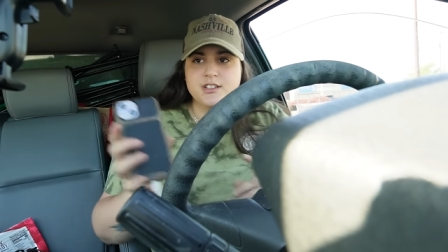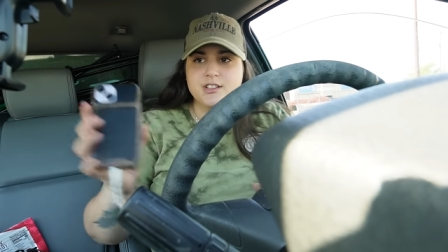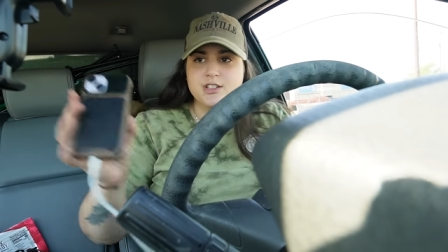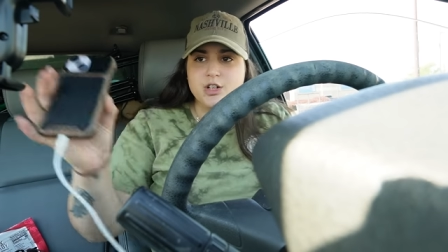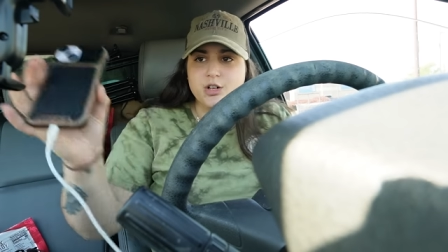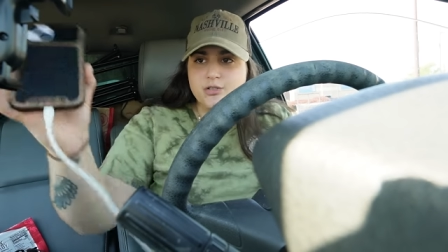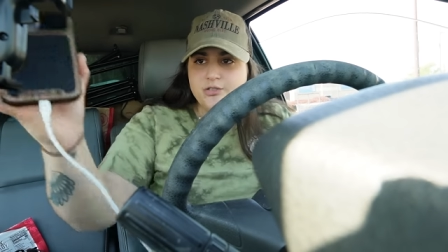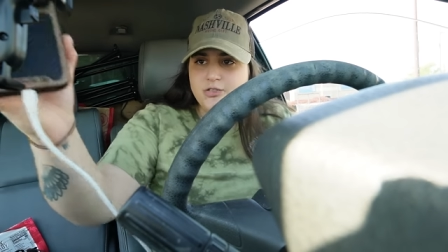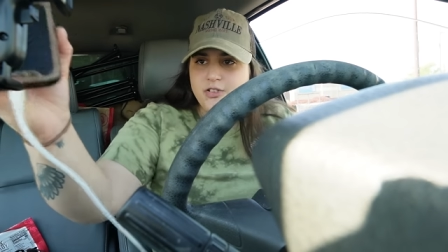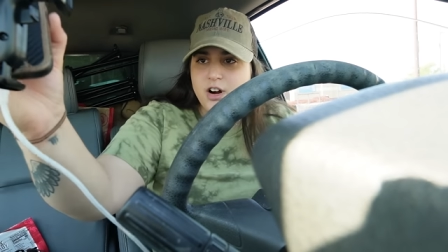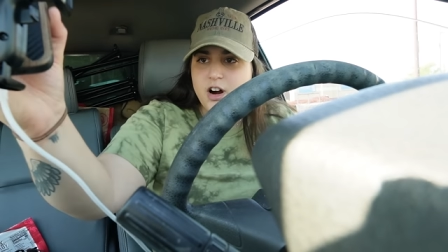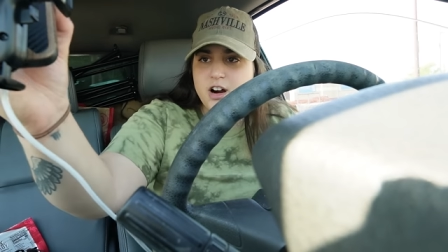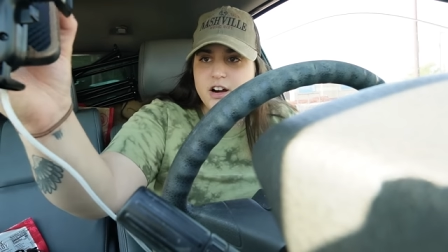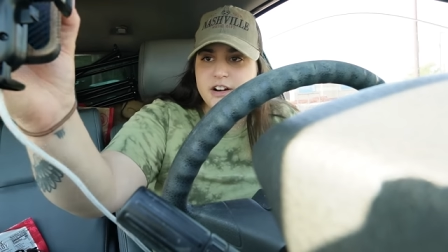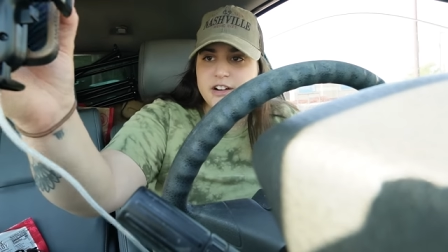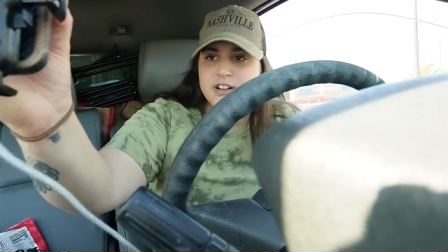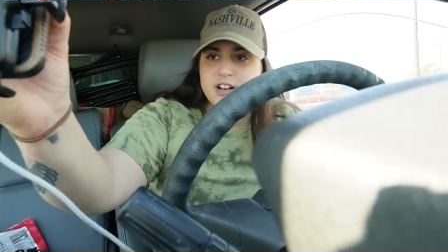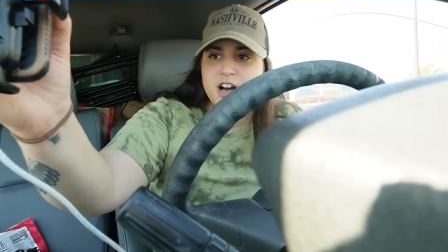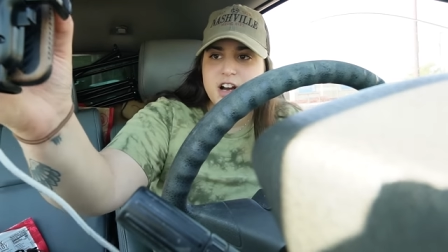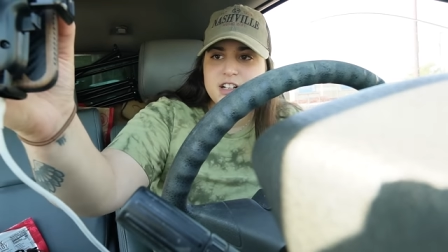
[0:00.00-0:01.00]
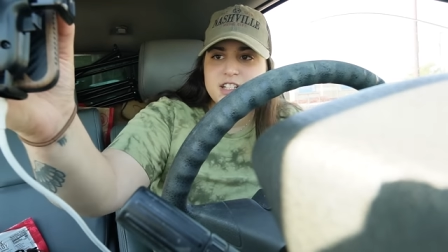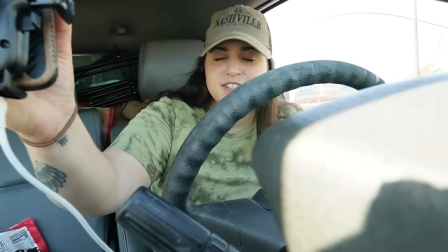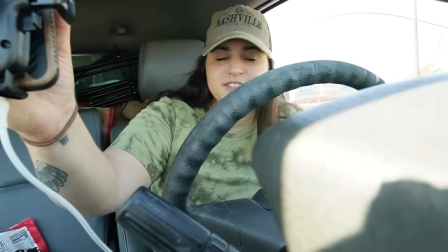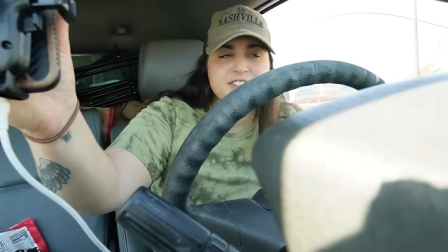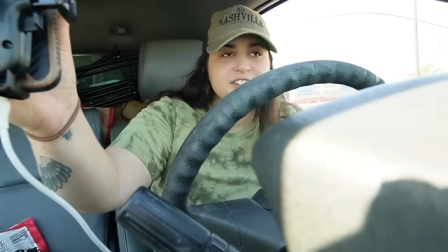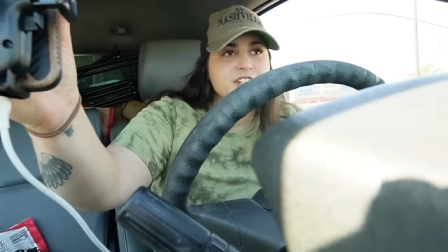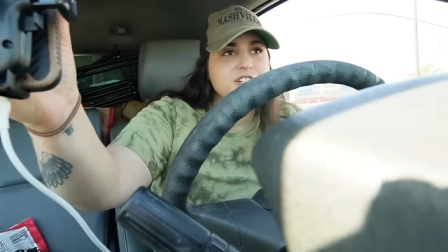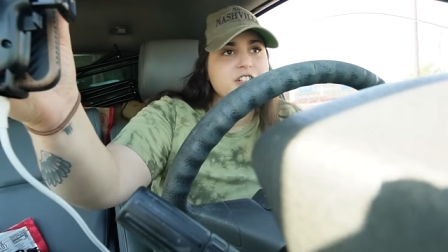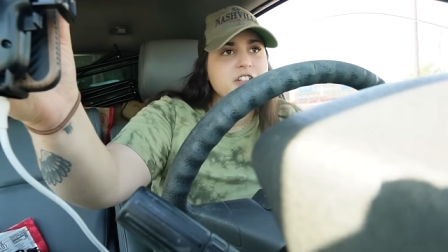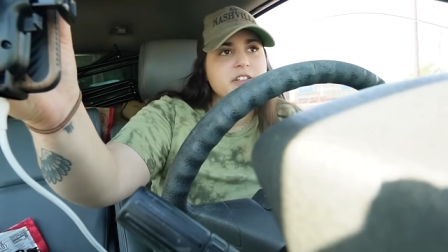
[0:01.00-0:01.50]
So far,
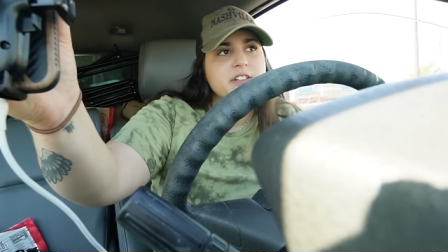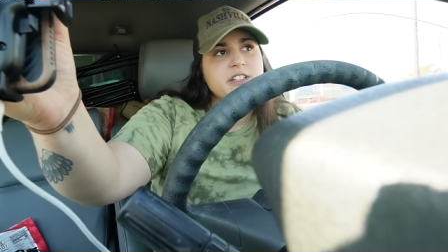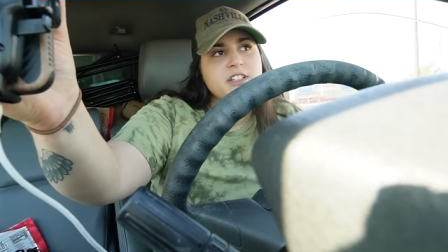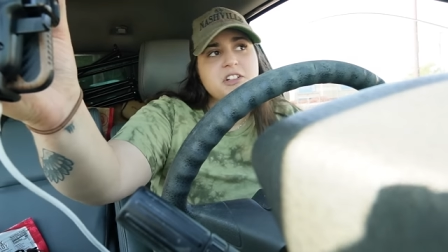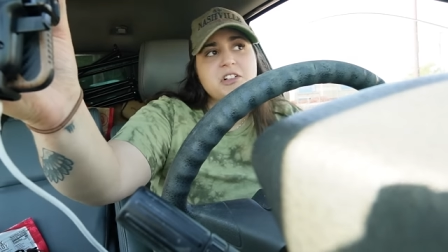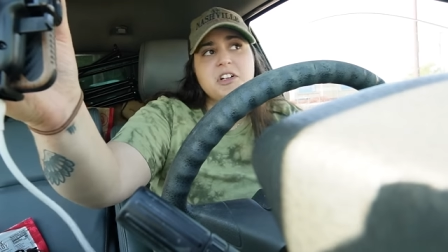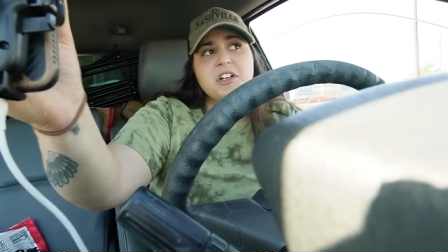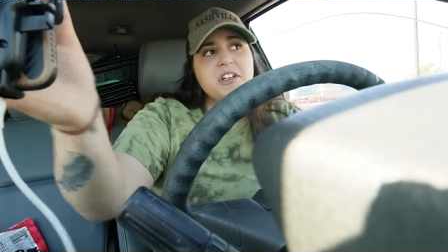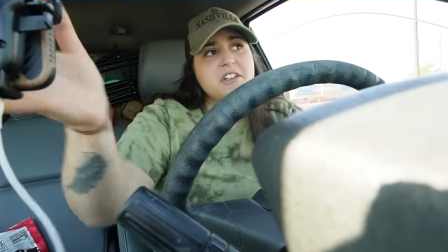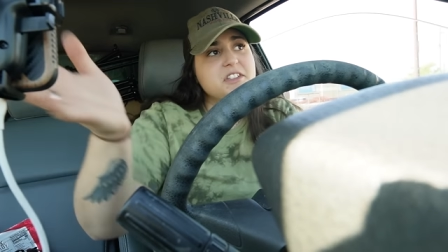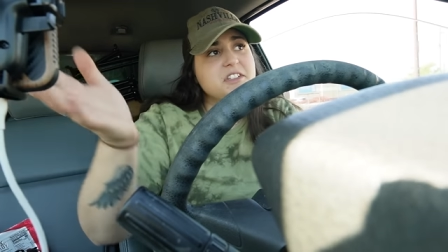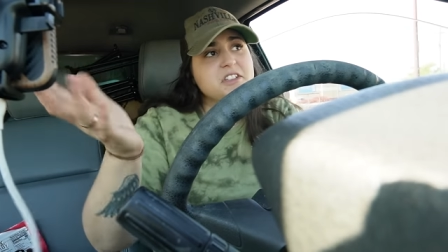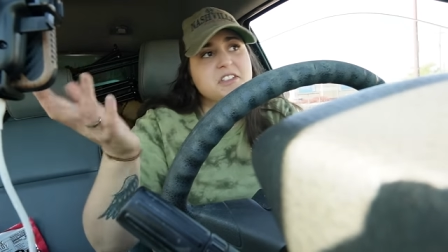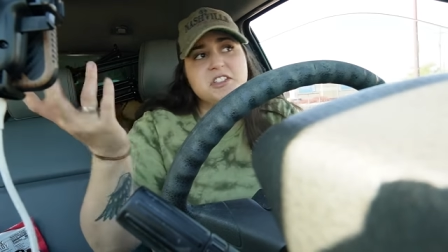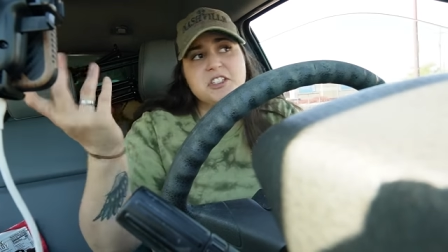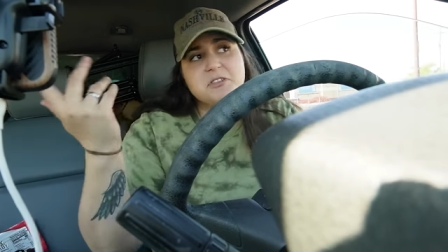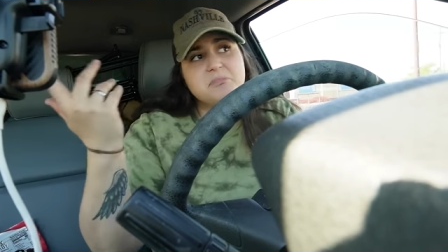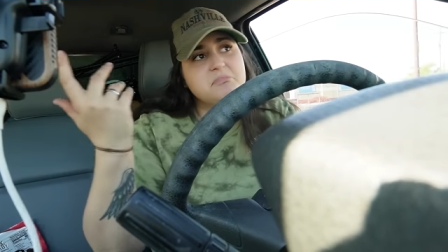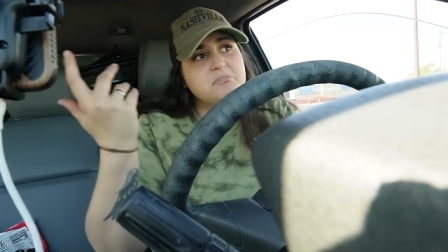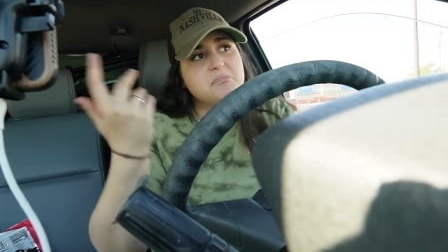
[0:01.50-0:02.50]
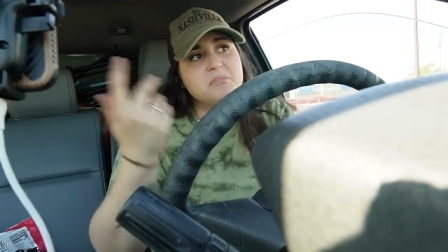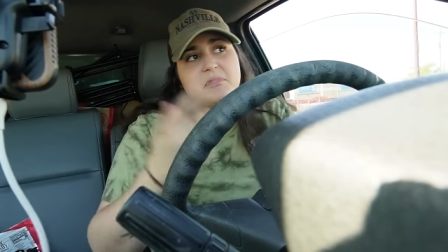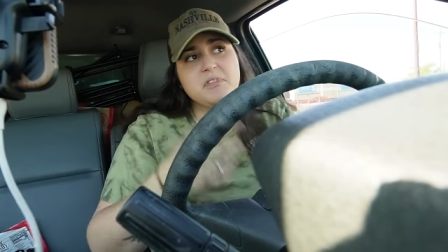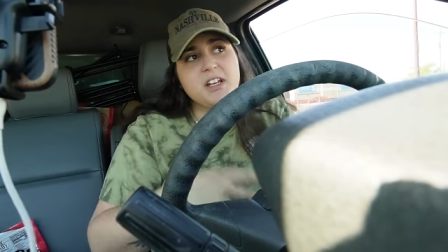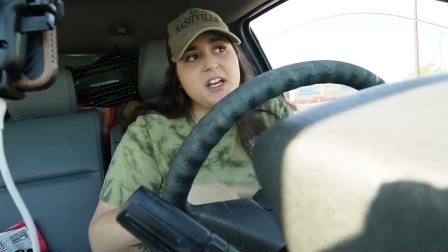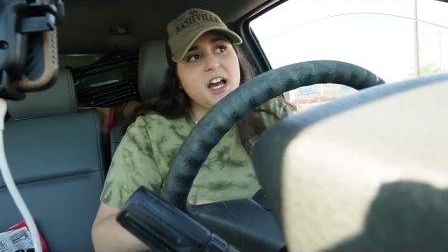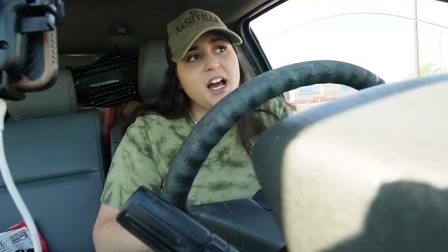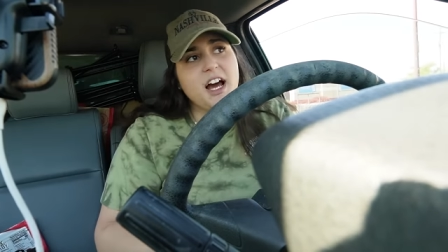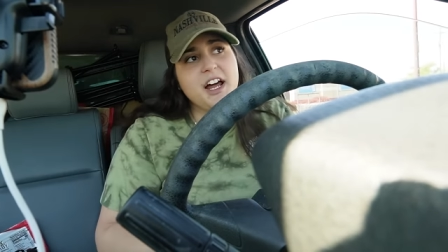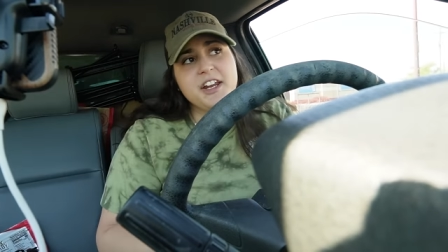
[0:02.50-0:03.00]
Knoxville,
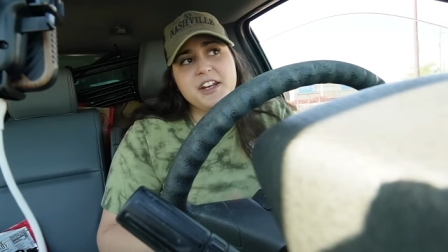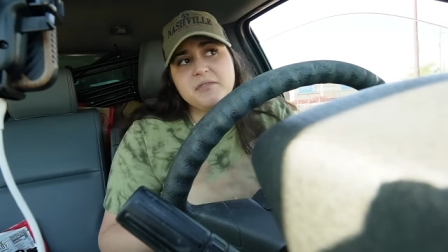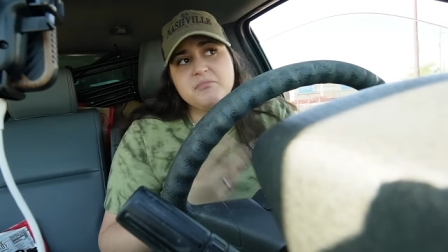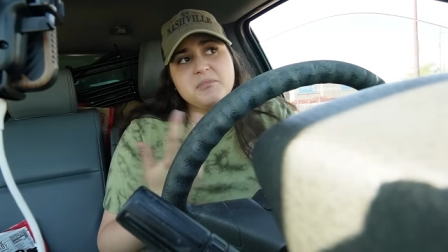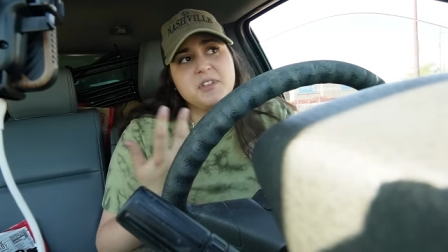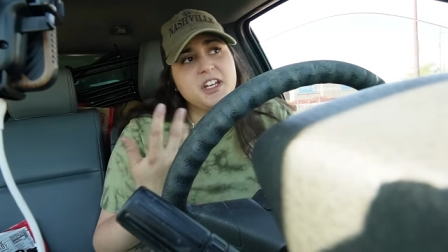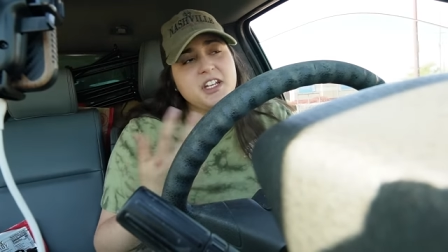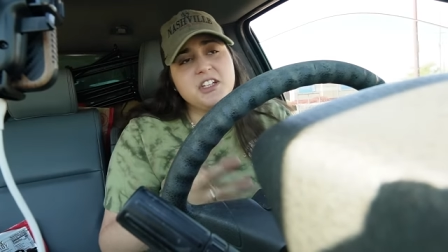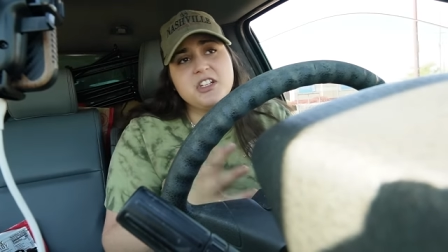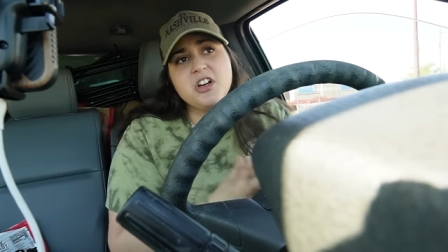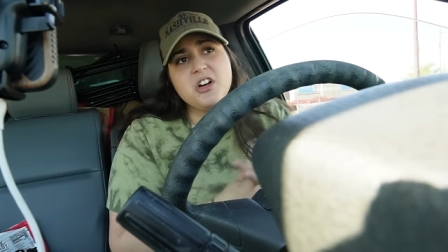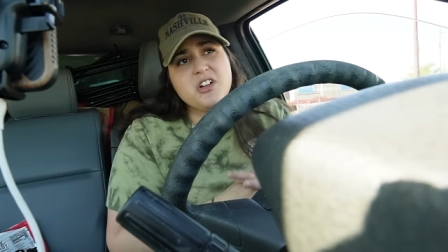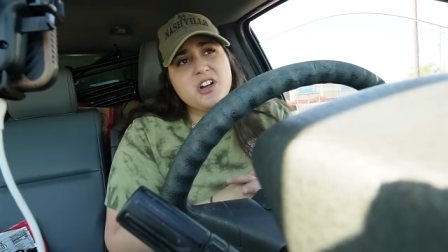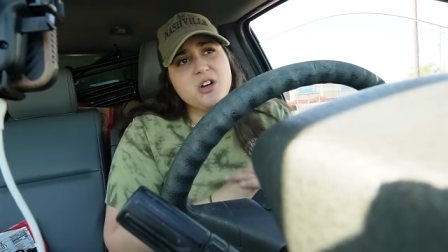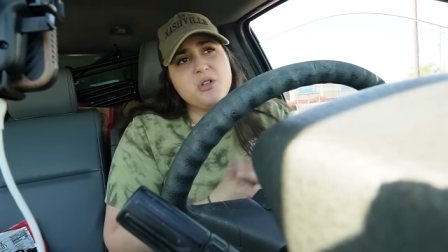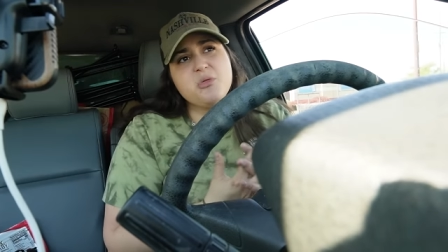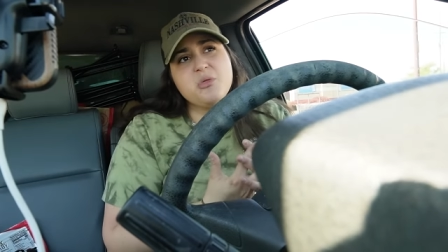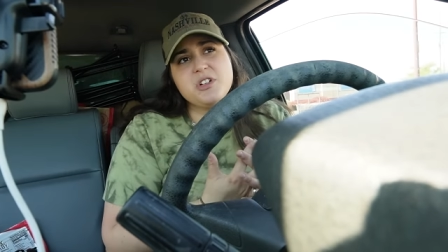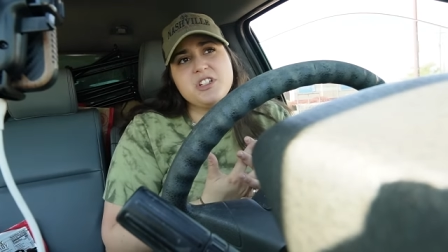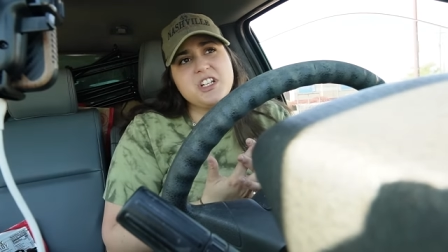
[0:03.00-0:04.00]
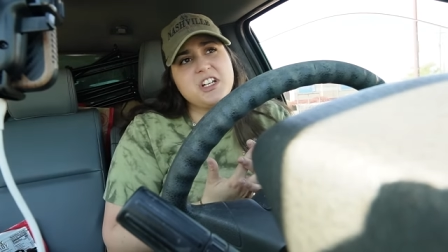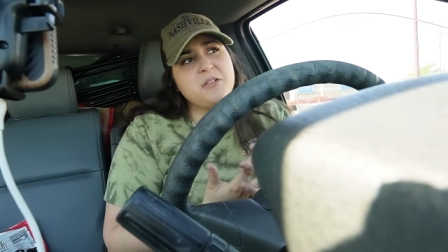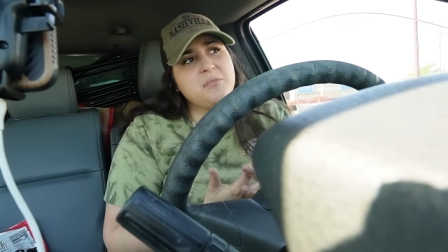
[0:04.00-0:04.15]
I don't know what to